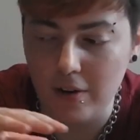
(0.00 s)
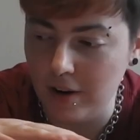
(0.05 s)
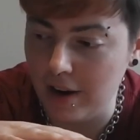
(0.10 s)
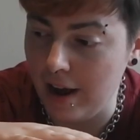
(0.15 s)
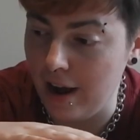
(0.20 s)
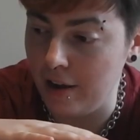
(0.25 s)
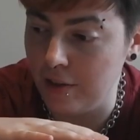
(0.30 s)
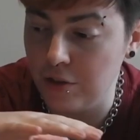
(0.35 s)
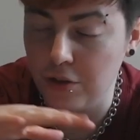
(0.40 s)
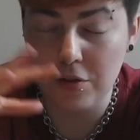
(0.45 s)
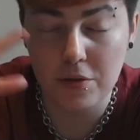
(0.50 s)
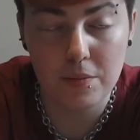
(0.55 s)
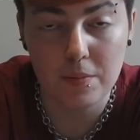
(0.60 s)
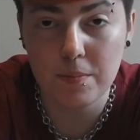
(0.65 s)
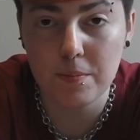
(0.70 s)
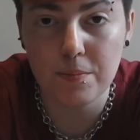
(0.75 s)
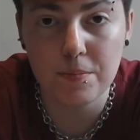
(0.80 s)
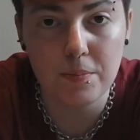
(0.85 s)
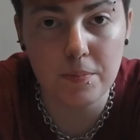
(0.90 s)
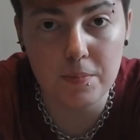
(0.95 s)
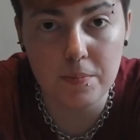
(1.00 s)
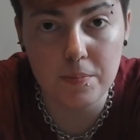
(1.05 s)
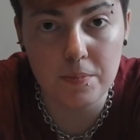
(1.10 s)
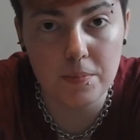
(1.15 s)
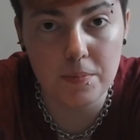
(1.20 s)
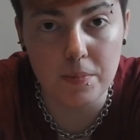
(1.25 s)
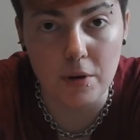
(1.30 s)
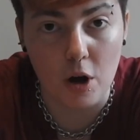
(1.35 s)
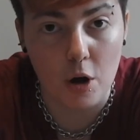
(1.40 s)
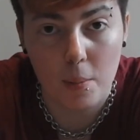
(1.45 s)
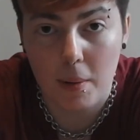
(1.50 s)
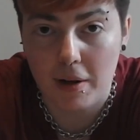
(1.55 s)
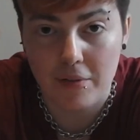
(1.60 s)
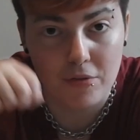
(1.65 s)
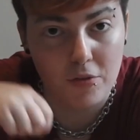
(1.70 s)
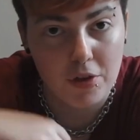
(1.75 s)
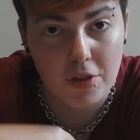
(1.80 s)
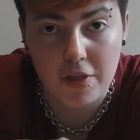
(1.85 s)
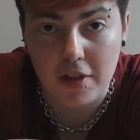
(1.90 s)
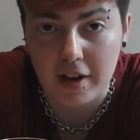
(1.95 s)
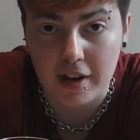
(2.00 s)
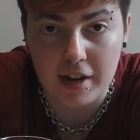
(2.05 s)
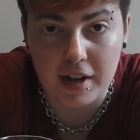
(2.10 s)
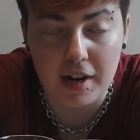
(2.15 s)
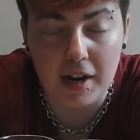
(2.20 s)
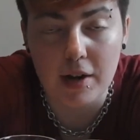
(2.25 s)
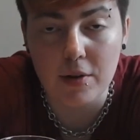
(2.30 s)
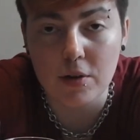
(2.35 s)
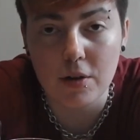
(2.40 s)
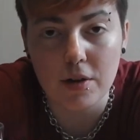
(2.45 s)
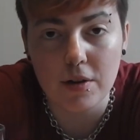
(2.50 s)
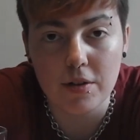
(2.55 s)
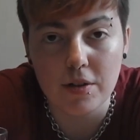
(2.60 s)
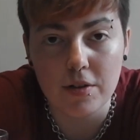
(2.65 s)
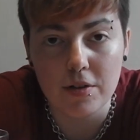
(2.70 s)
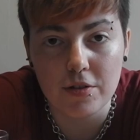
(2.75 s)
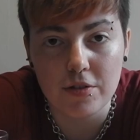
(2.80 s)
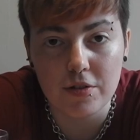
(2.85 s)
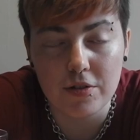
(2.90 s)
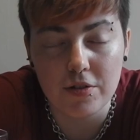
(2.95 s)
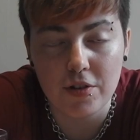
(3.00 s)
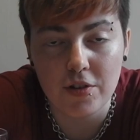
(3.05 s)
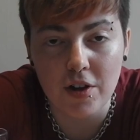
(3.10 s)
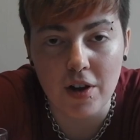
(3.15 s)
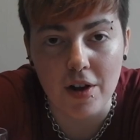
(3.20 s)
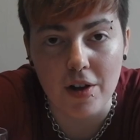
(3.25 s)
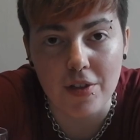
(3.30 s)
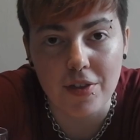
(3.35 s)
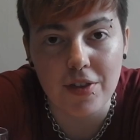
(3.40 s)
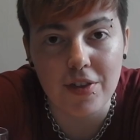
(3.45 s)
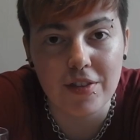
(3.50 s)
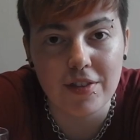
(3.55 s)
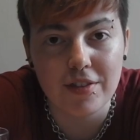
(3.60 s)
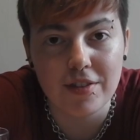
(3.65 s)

let's pop everything in our jars.